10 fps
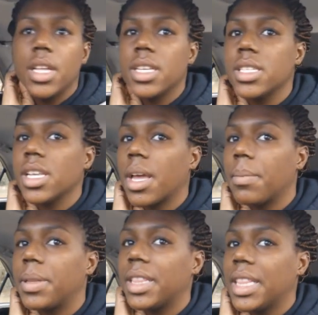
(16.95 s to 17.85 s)
This is a
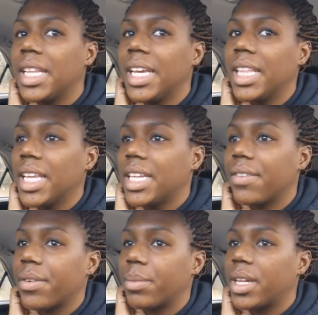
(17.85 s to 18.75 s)
completely
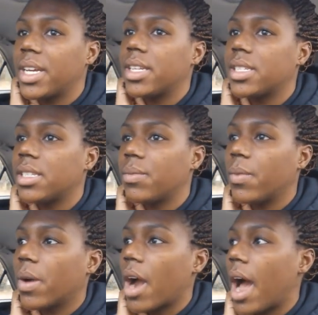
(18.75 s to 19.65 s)
different place
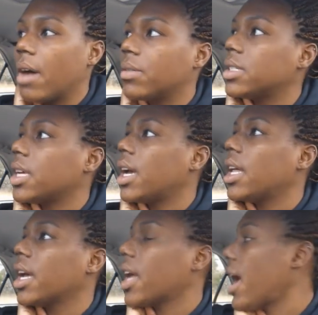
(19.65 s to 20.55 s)
than where I was
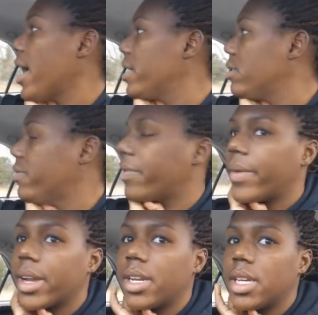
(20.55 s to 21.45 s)
at. Like, I don't even
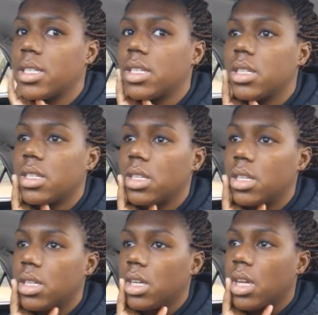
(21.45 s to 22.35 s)
recognize this.